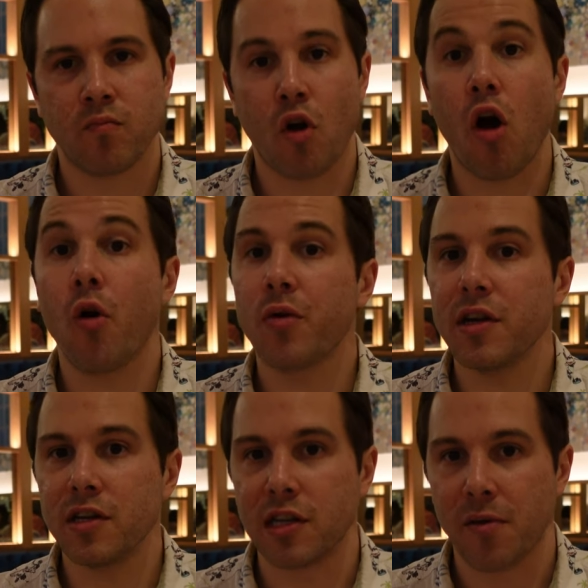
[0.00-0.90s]
Oh,
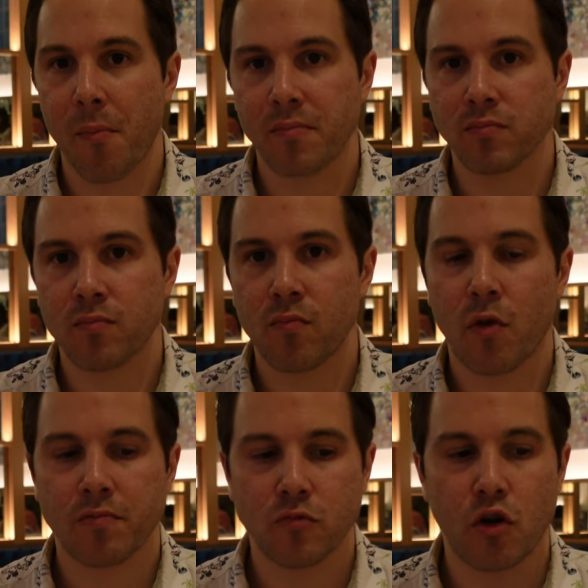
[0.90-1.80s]
really? Yeah.
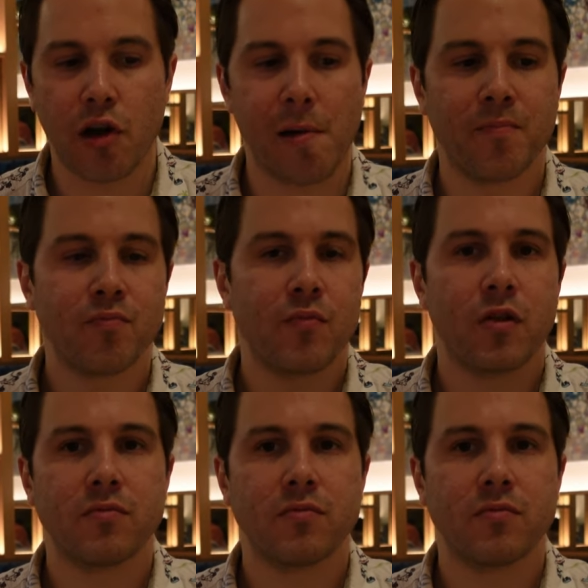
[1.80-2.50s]
Okay. Like they would